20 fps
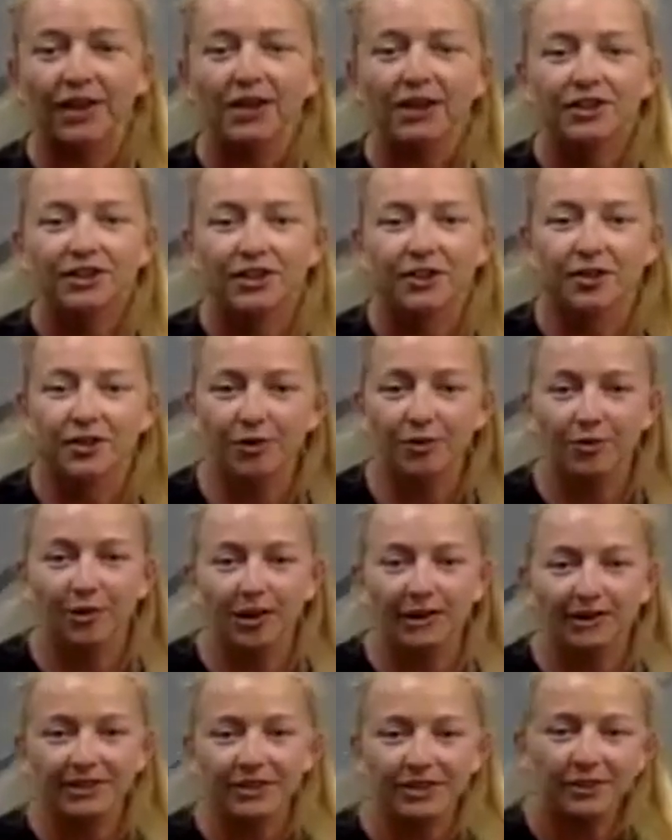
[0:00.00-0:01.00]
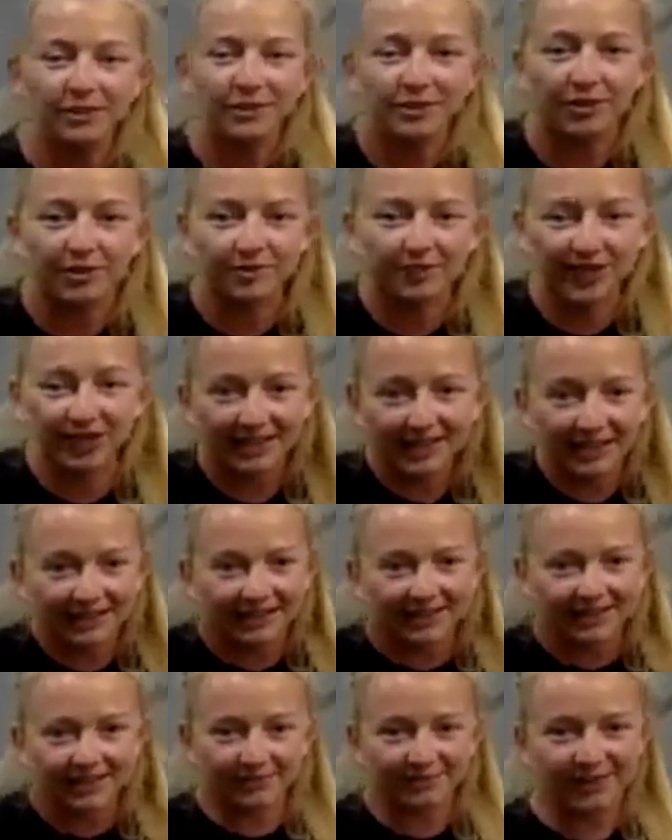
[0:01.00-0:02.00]
So the 1, 2, 3 is
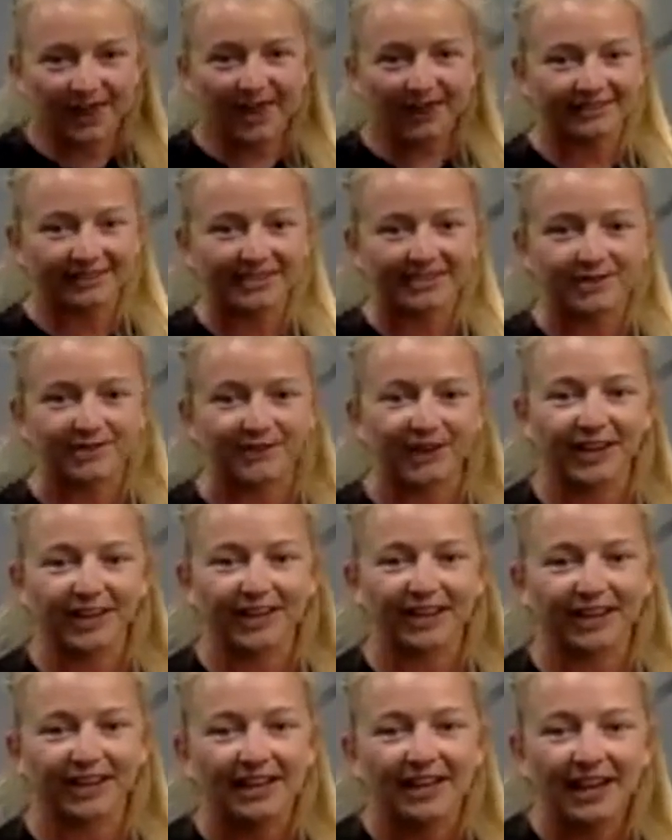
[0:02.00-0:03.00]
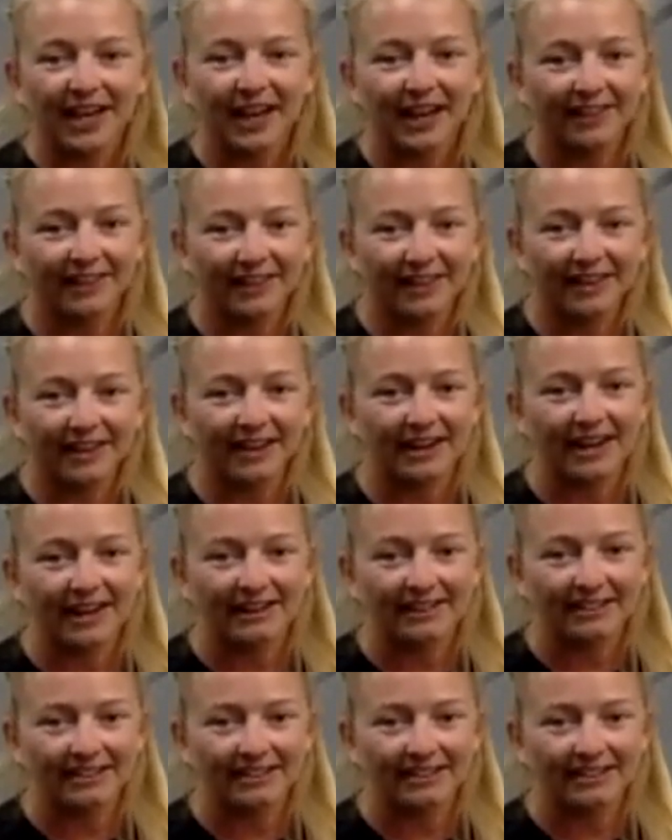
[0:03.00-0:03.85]
fast feet, and then a nice